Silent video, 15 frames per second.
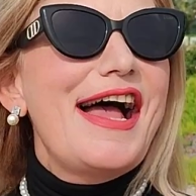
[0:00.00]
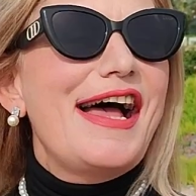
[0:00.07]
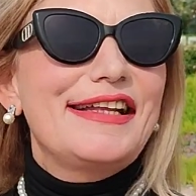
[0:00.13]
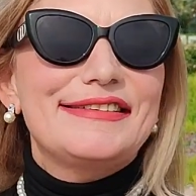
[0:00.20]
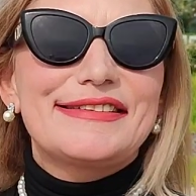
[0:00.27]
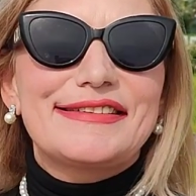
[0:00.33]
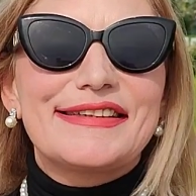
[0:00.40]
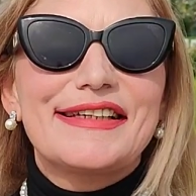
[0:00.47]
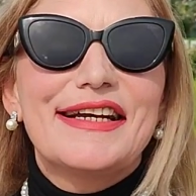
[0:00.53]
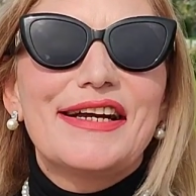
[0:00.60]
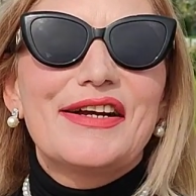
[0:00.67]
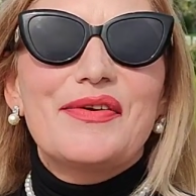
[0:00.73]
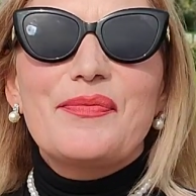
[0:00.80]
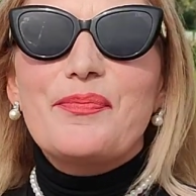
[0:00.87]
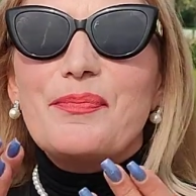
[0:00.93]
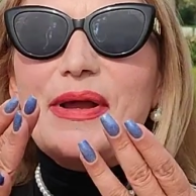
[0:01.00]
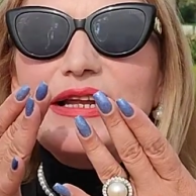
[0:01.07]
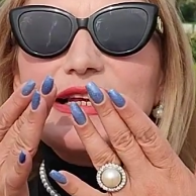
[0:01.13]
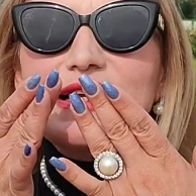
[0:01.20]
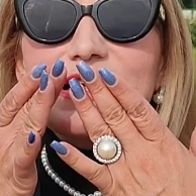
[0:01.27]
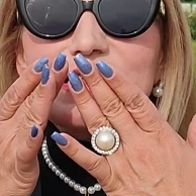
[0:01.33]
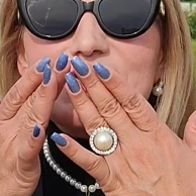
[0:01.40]
And
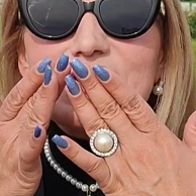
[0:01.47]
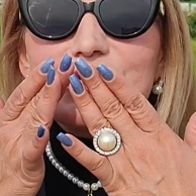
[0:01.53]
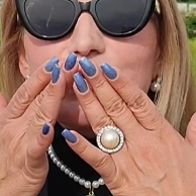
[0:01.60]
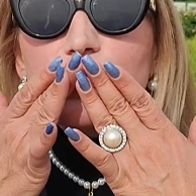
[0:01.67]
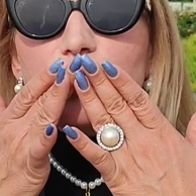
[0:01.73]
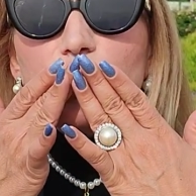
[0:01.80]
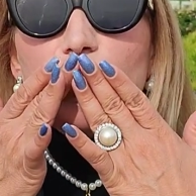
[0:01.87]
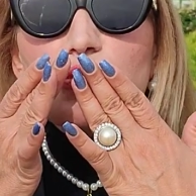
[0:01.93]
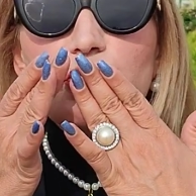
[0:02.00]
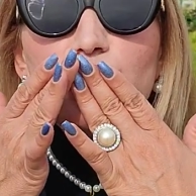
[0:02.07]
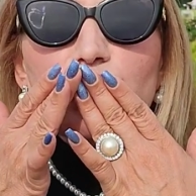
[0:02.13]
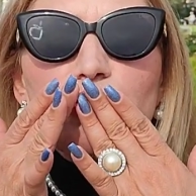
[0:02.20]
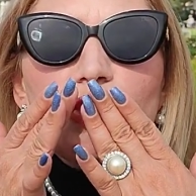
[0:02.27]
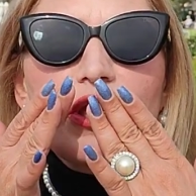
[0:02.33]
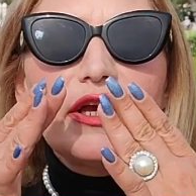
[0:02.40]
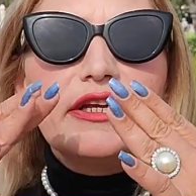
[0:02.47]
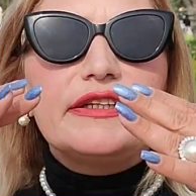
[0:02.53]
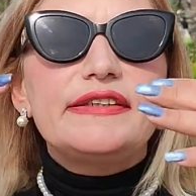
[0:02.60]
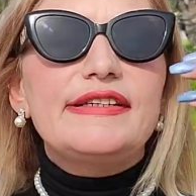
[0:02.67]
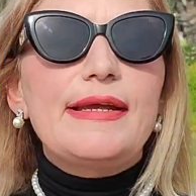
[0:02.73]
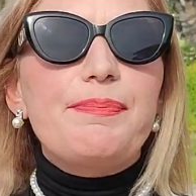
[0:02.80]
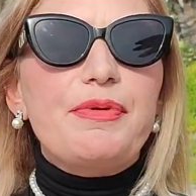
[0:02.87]
many kisses
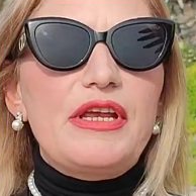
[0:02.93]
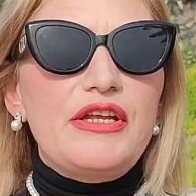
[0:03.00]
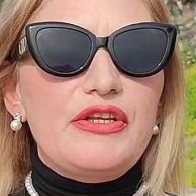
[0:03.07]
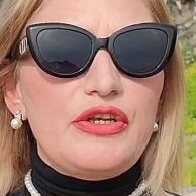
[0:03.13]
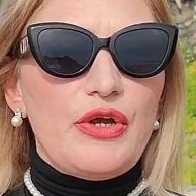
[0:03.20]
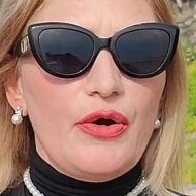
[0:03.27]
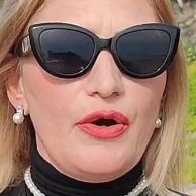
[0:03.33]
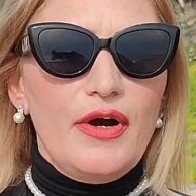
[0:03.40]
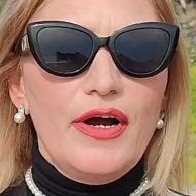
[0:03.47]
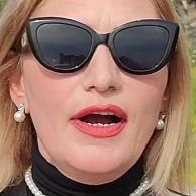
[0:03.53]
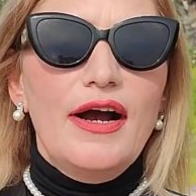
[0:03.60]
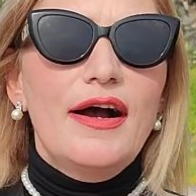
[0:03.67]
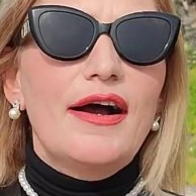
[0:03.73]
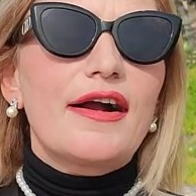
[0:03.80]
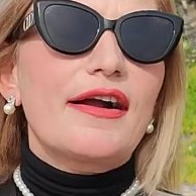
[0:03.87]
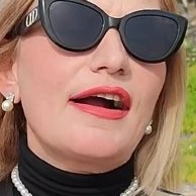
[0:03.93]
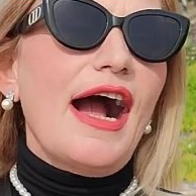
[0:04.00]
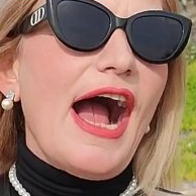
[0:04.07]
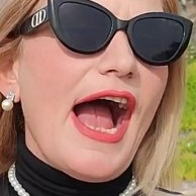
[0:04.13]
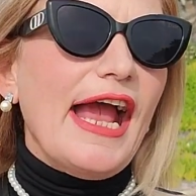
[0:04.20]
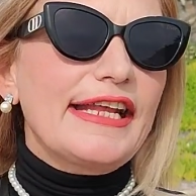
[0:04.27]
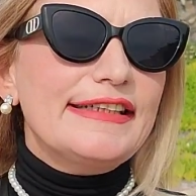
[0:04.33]
deep in your
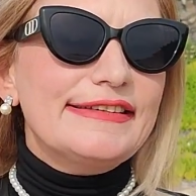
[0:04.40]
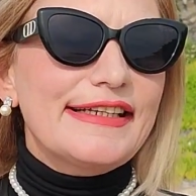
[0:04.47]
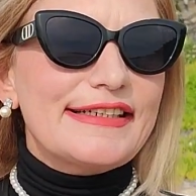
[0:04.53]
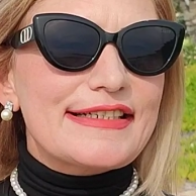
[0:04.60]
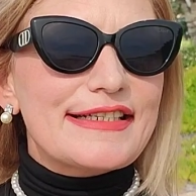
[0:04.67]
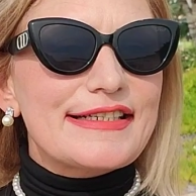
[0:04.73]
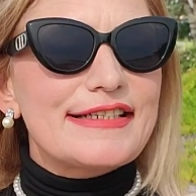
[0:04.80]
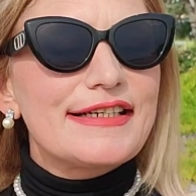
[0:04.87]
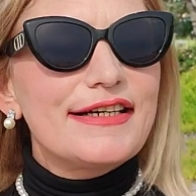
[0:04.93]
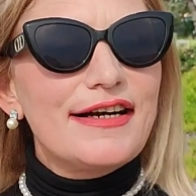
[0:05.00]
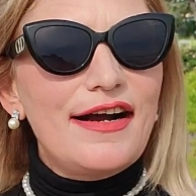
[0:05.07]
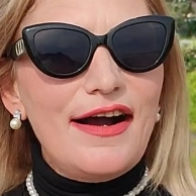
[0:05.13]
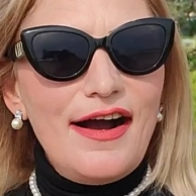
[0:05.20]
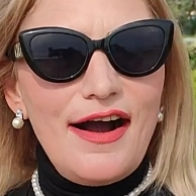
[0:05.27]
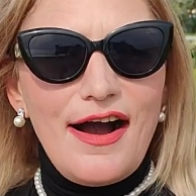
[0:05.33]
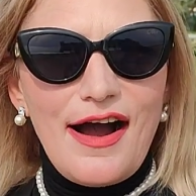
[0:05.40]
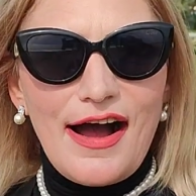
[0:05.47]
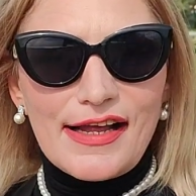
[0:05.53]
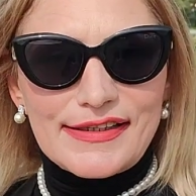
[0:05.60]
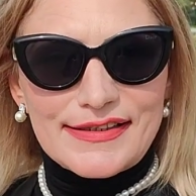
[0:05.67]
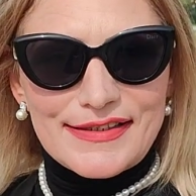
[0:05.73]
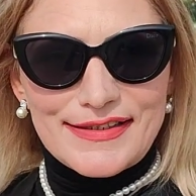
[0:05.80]
kindest
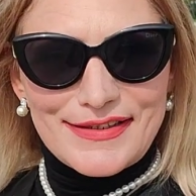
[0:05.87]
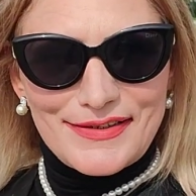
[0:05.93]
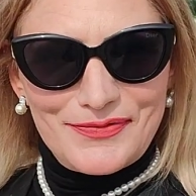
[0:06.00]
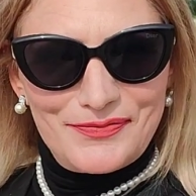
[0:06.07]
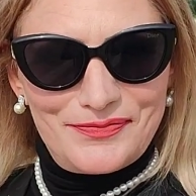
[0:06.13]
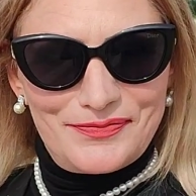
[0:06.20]
hearts.